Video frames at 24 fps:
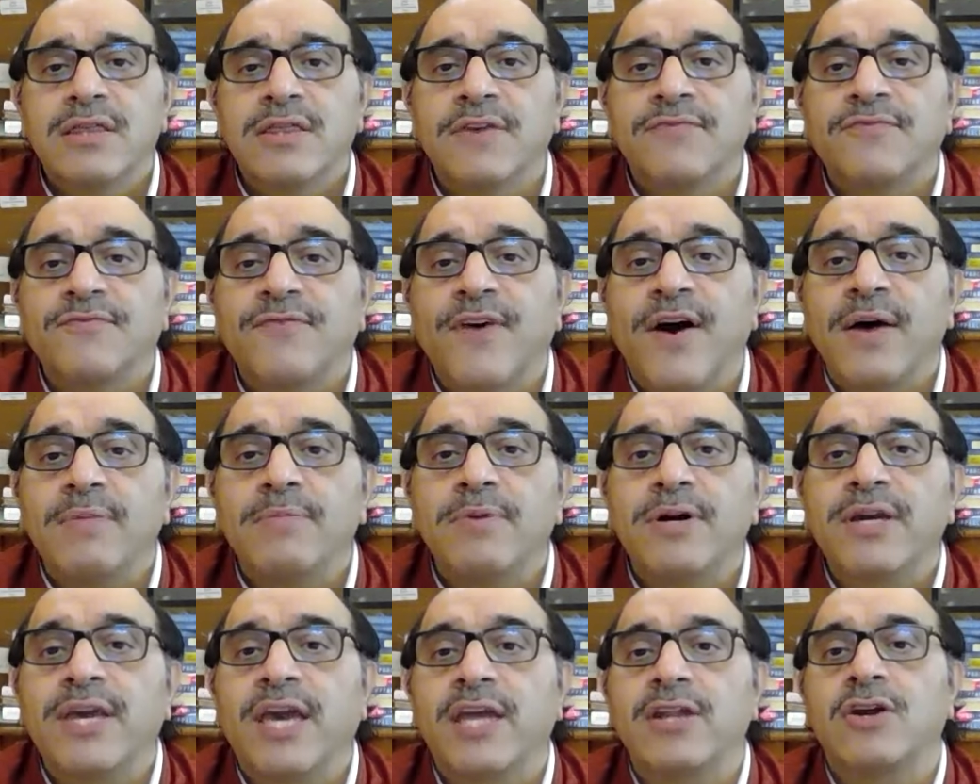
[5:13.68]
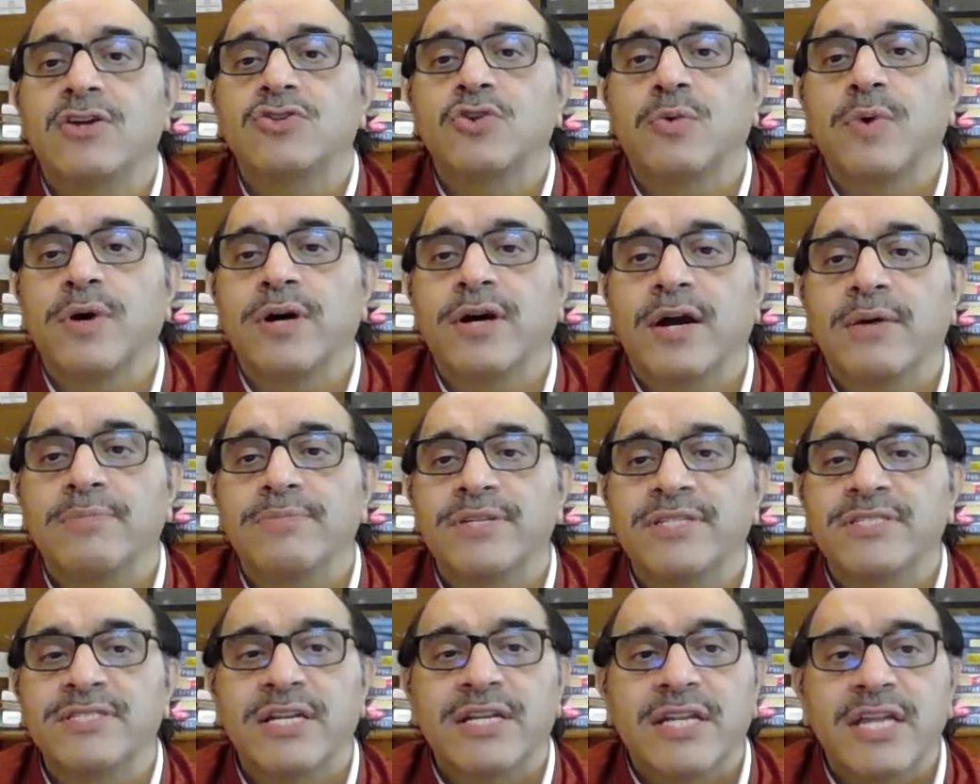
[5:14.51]
the farmer cannot overcome
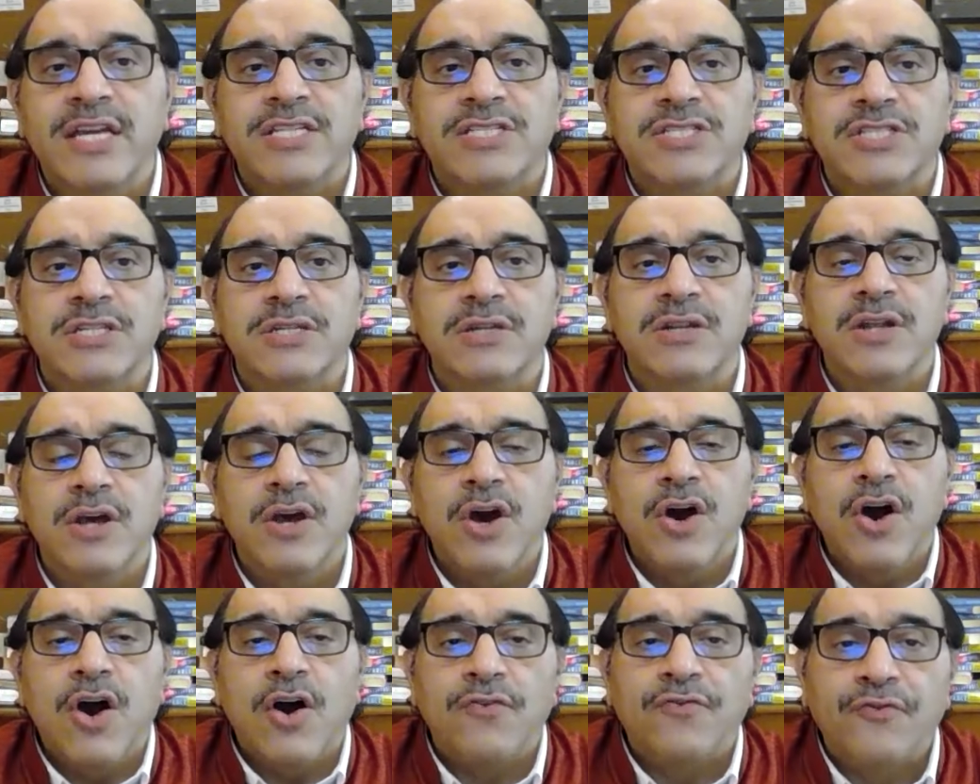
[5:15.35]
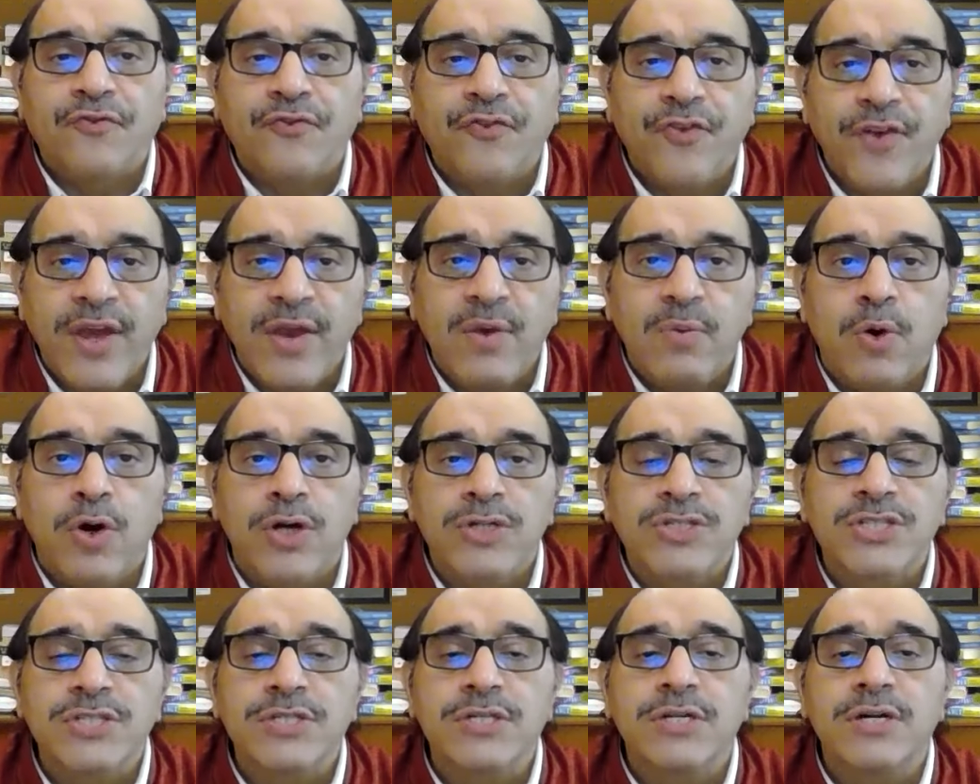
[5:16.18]
his addiction of free
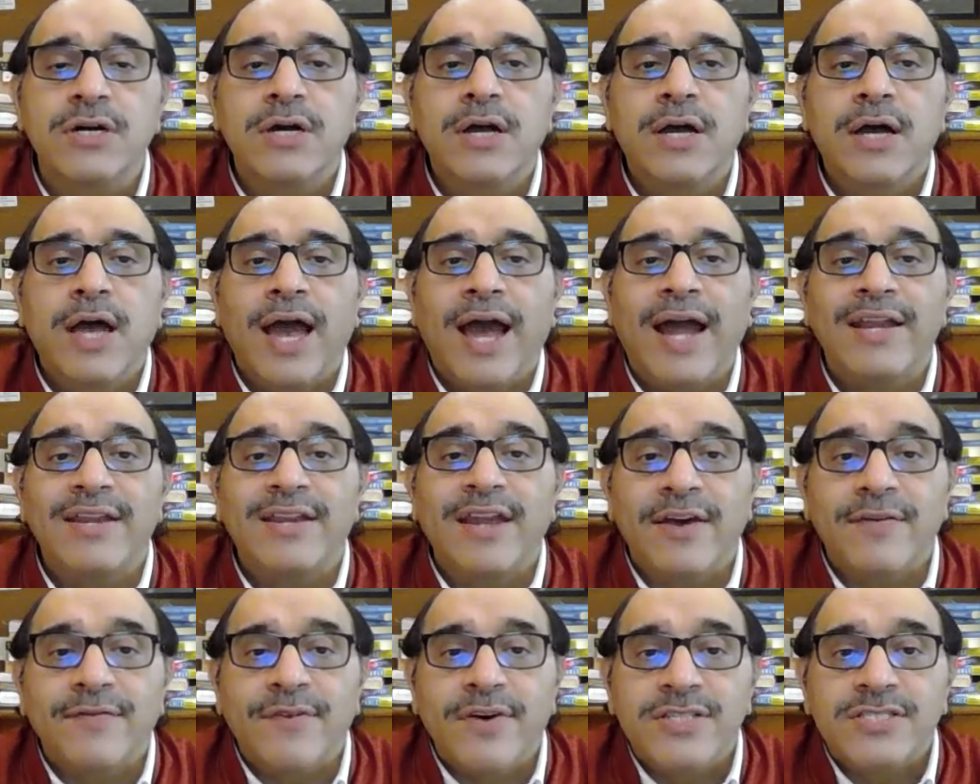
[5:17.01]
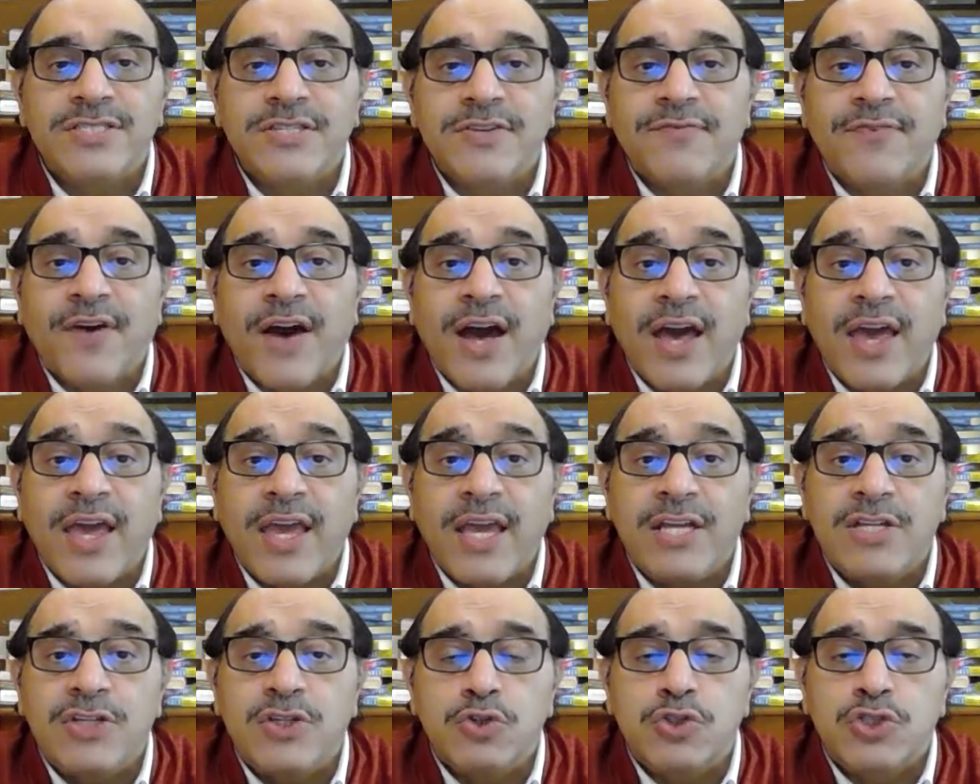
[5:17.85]
water and diversify
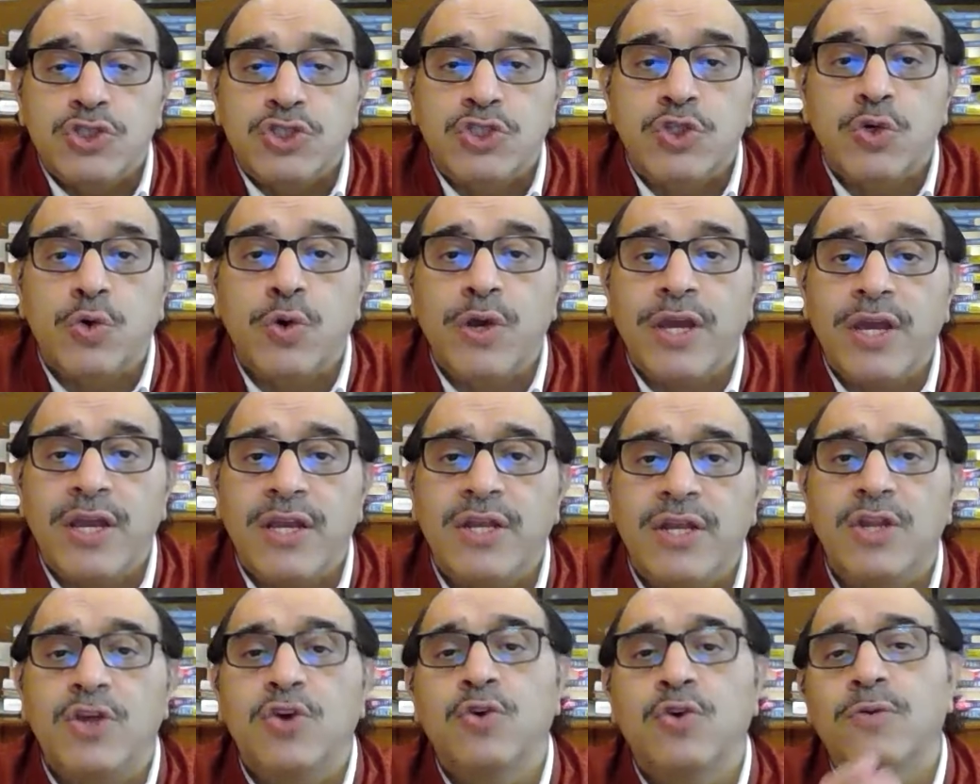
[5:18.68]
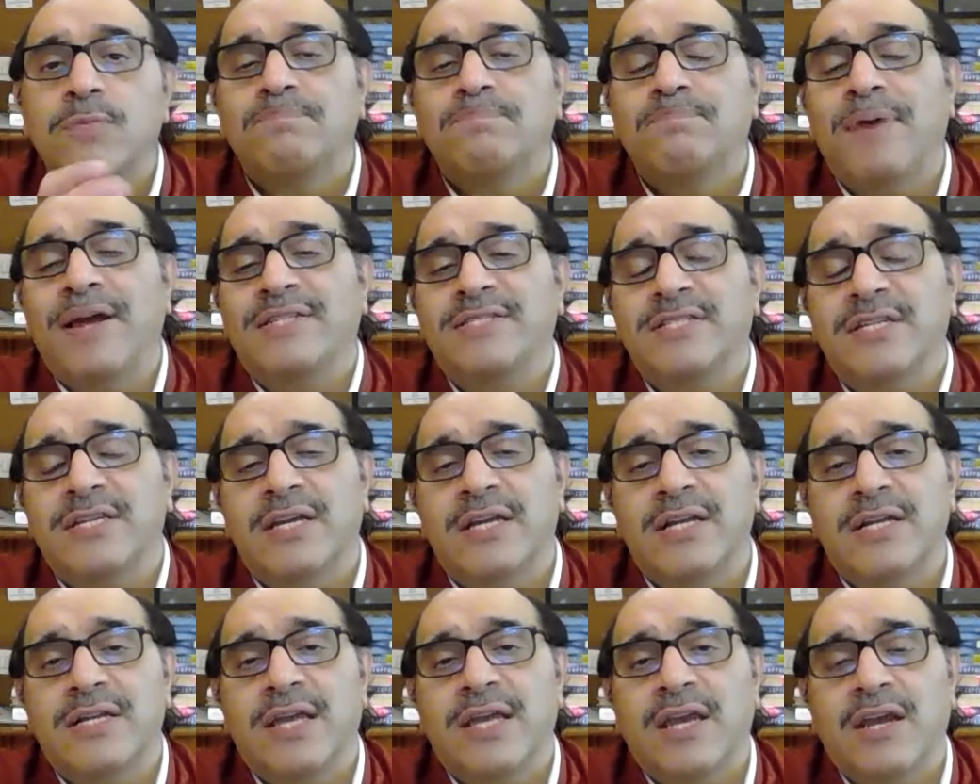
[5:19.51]
into sowing new, better
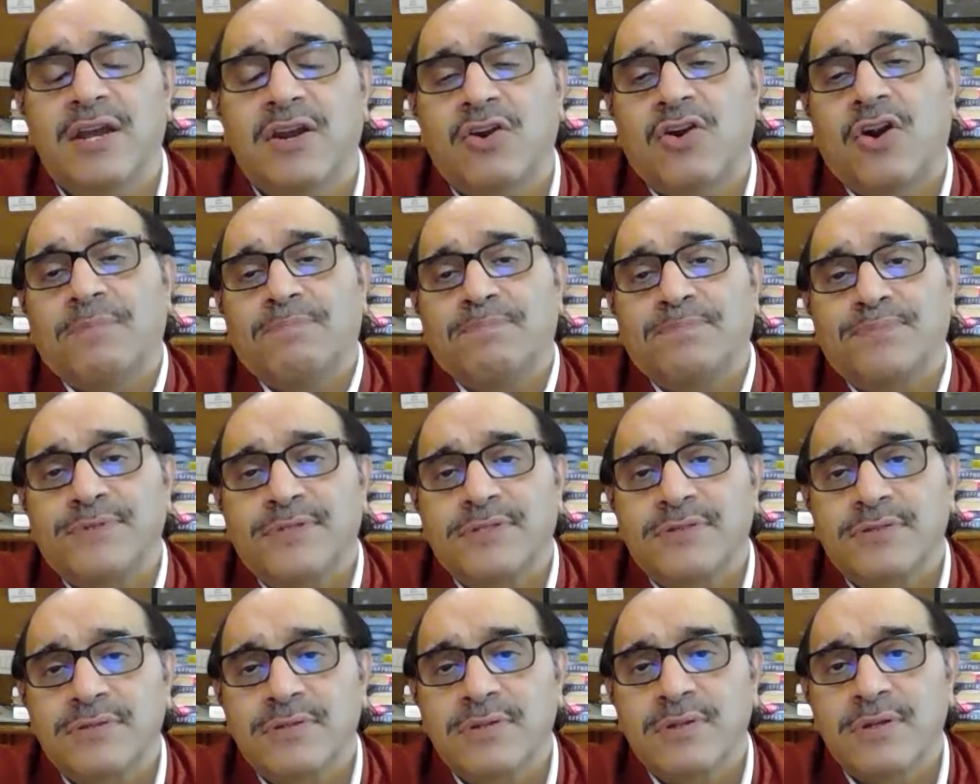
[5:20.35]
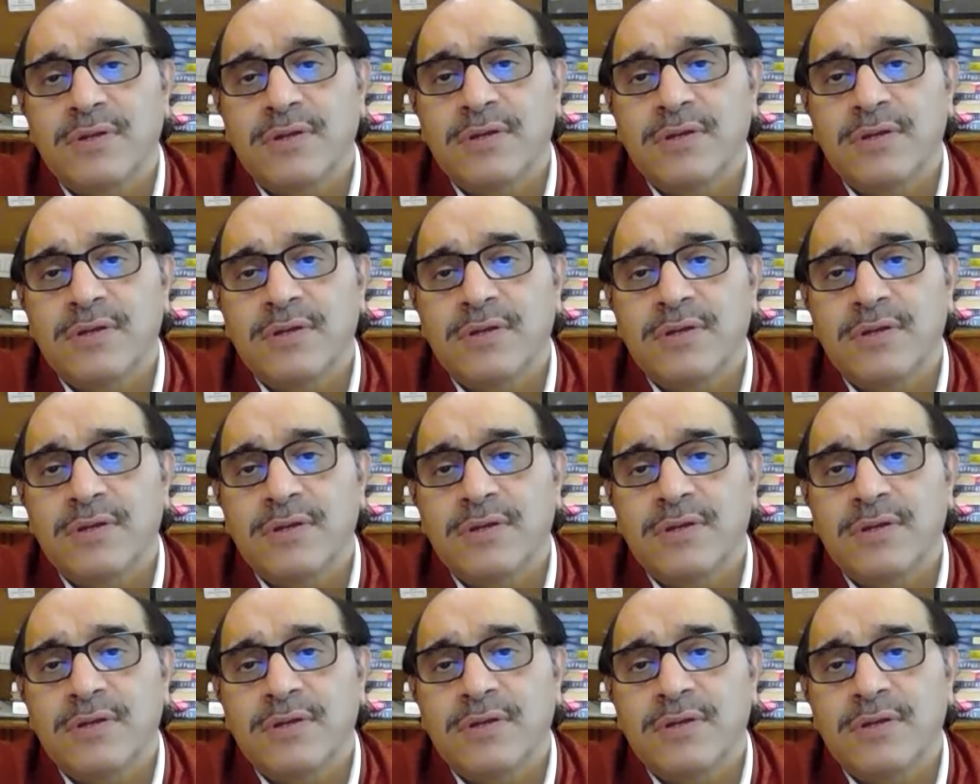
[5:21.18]
yielding crops.